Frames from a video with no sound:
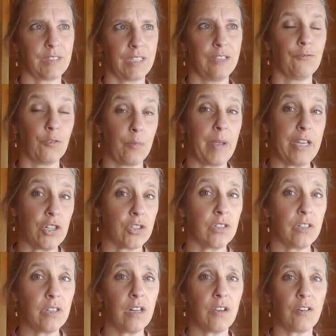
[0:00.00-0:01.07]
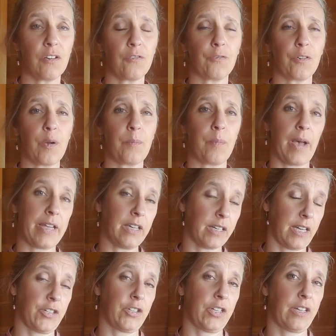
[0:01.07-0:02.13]
information from my
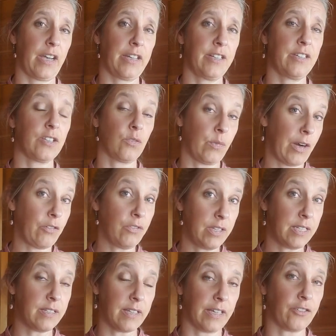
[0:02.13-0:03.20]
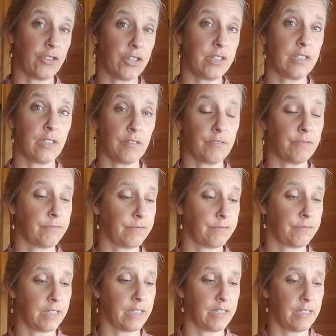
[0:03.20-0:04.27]
Akashic guidance around these energies of
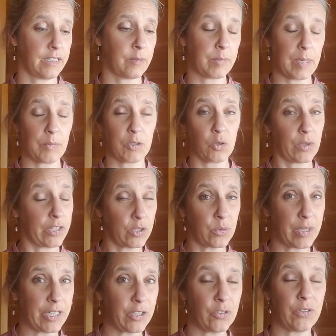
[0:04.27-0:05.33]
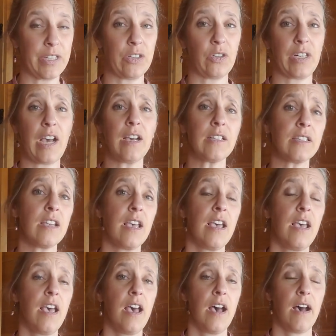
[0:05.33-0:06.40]
the September twenty twenty-two equinox.
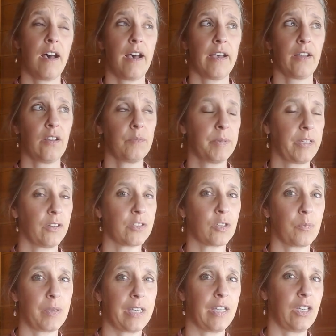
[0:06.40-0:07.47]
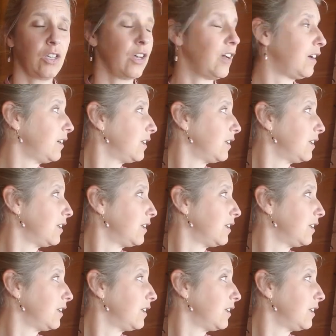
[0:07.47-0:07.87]
I'll be also be